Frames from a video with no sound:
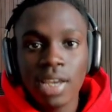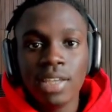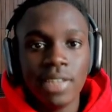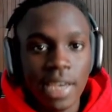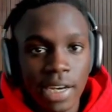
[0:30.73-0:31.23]

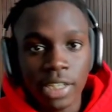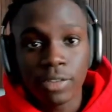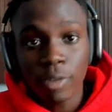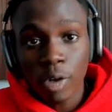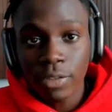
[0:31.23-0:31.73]
to hitting his
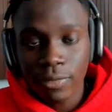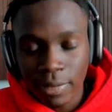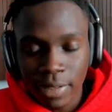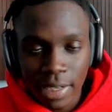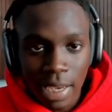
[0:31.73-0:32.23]
first
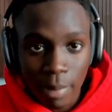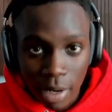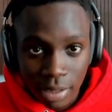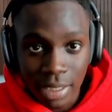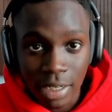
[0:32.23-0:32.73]
15K a
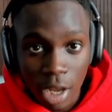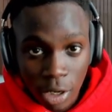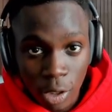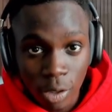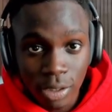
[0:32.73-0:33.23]
month in
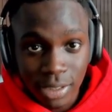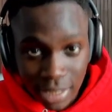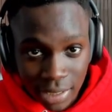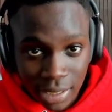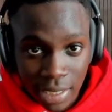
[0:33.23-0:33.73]
under
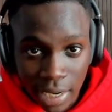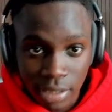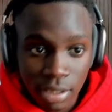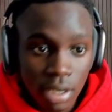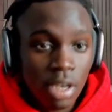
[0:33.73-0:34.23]
60
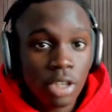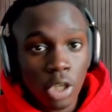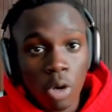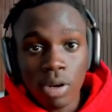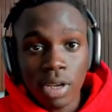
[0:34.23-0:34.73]
days.
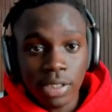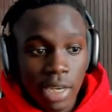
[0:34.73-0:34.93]
So let's get